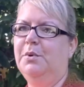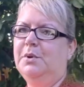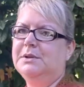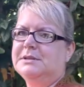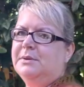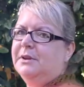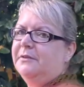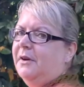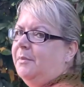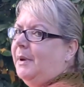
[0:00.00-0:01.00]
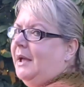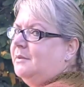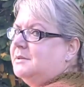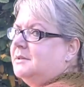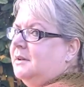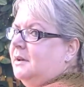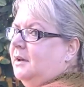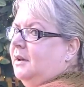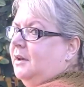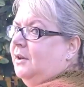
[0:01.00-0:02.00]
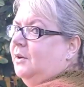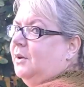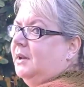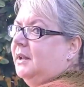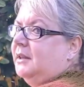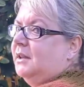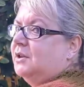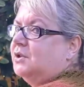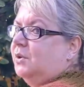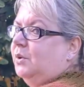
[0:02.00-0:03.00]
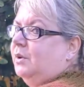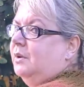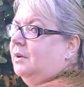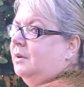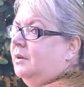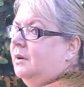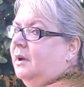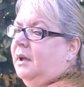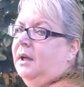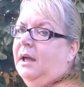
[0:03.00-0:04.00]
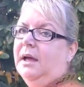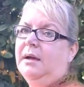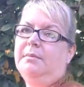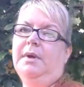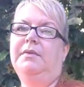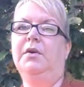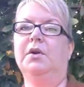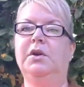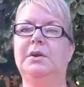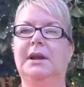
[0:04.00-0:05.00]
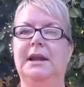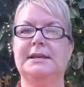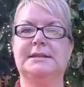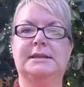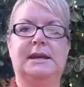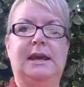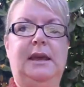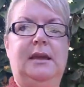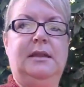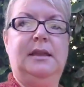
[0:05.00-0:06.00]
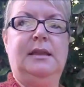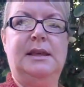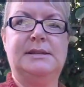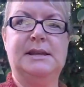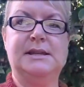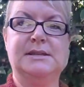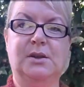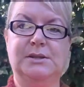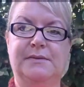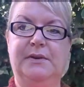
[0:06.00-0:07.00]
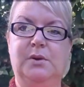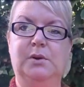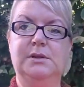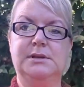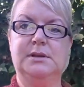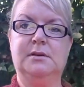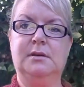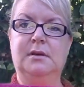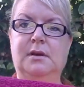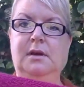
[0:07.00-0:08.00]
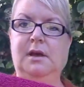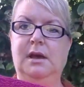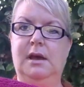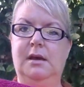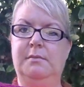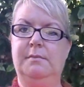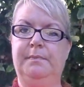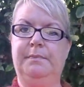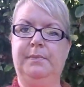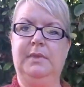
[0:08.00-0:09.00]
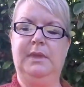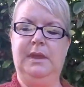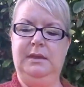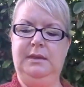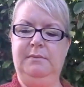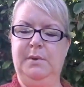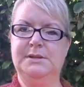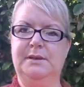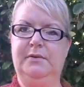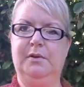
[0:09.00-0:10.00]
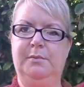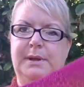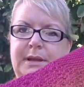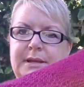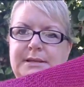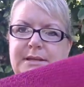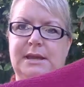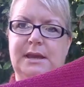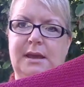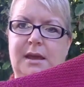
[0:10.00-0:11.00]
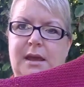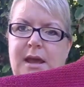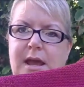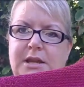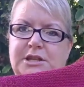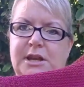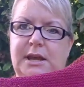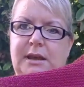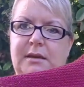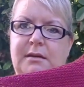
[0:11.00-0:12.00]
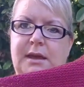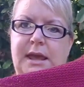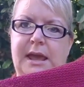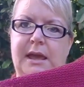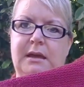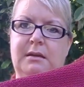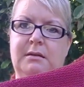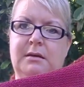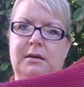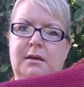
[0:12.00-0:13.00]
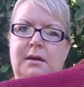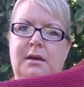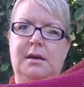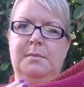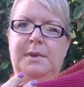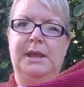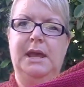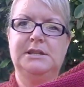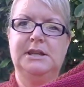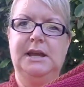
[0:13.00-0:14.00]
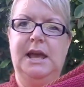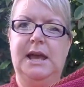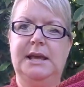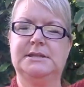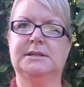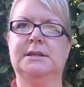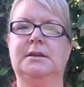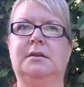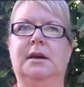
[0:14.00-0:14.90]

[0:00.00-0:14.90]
balls, £25. You can knit this shawl If you are new to lace knitting, then this is not difficult. The most difficult bit is the edging here. But the edging has